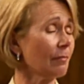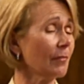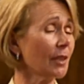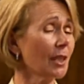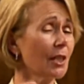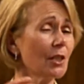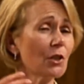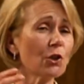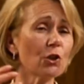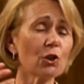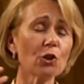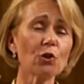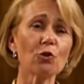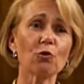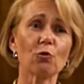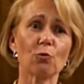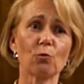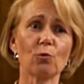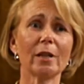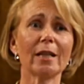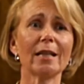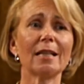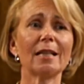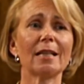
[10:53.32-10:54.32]
is just
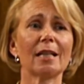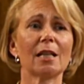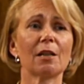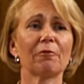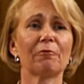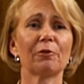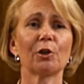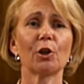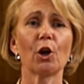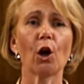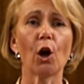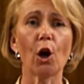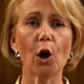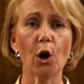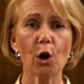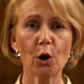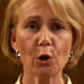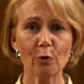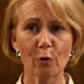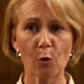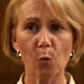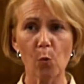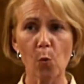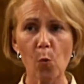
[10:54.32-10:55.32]
really of an
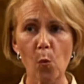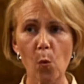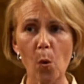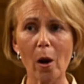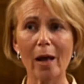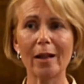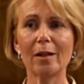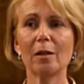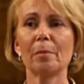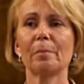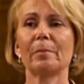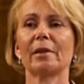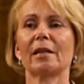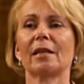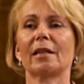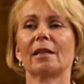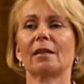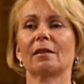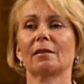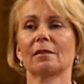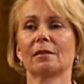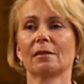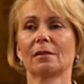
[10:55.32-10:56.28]
overwhelming